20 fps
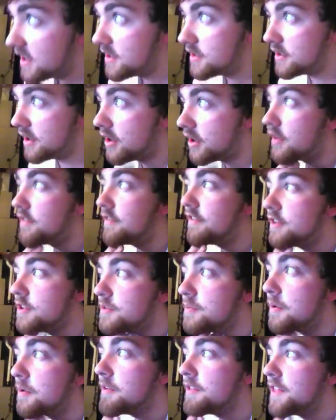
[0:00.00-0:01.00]
It's
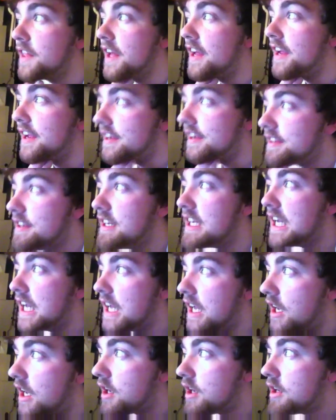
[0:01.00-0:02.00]
101st birthday.
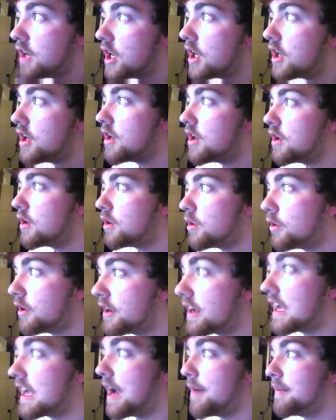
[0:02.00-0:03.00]

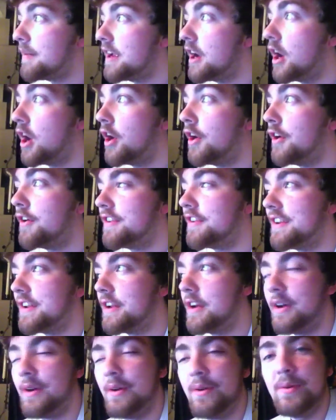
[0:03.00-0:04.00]
Origami art.
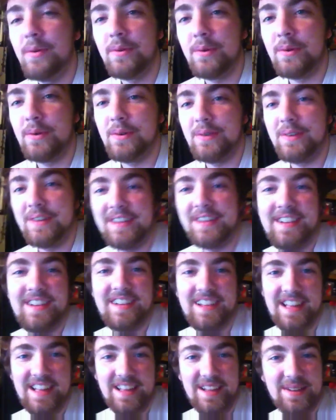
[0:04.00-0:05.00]
Oh.
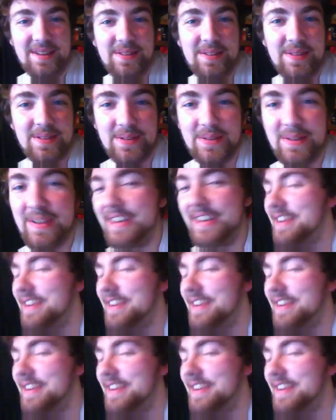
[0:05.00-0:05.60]
Oh.